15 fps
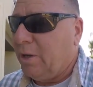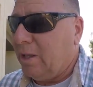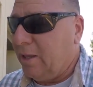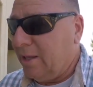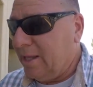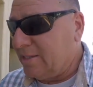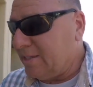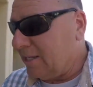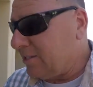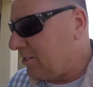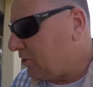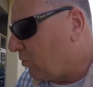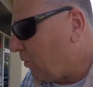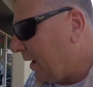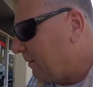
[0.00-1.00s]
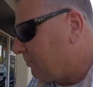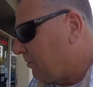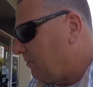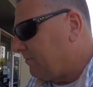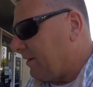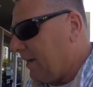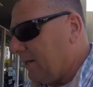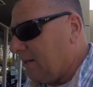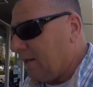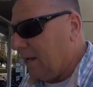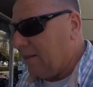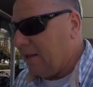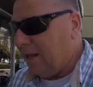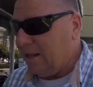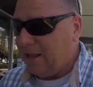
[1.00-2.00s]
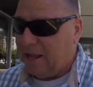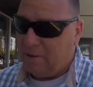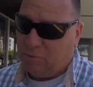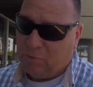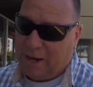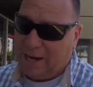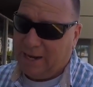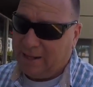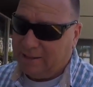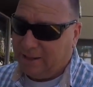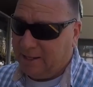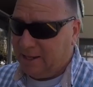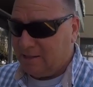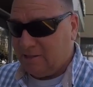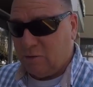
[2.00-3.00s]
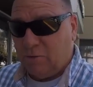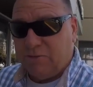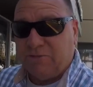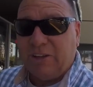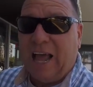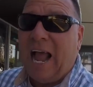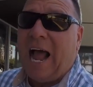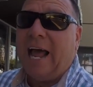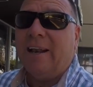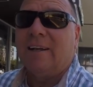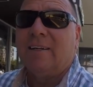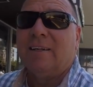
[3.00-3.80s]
Well, it's got such a wide profile, and then at, right at the, it's so flat.